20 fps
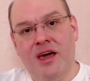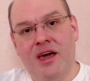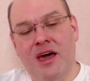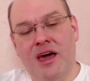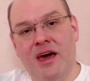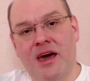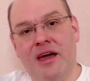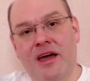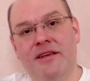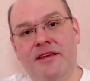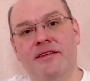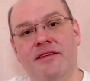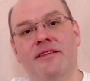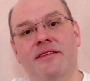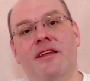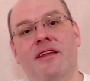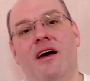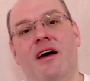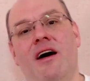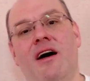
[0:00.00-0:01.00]

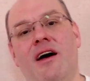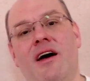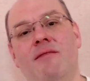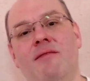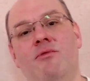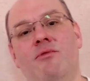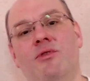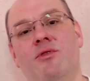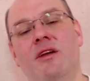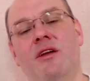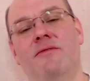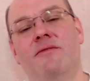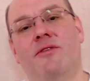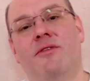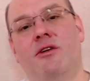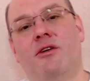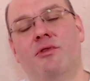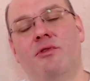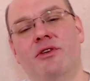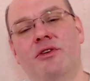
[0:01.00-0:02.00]
and I'm looking
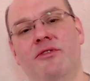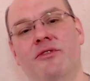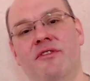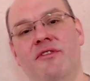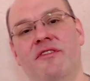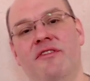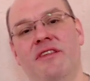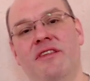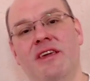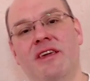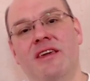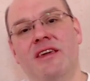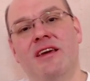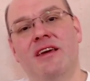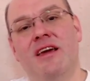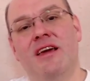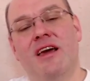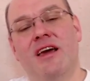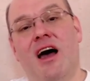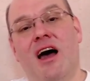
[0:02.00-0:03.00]
forward to
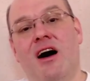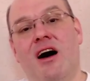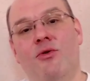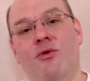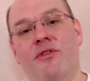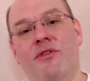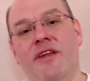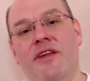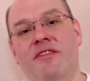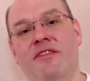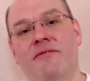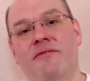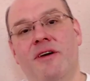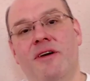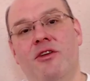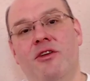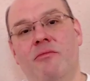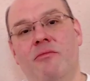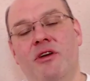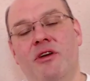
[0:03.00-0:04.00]
see how this
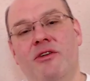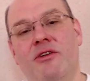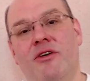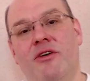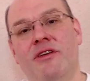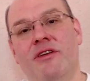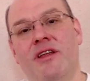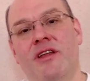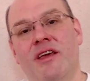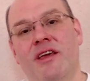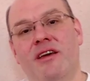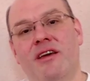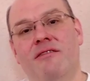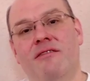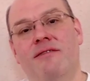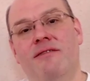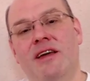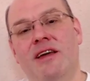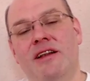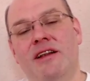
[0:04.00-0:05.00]
phenomenon
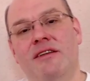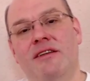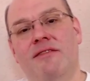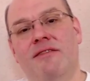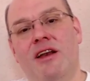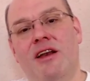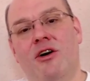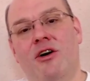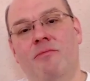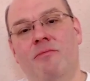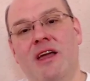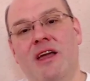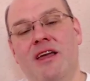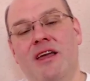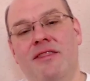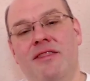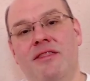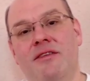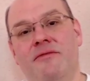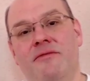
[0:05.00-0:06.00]
will develop
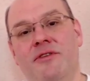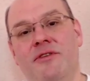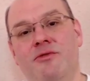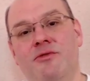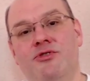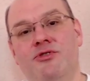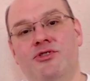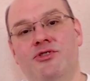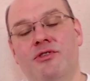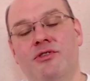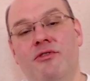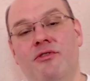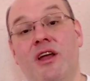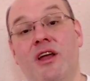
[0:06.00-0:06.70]
in the future.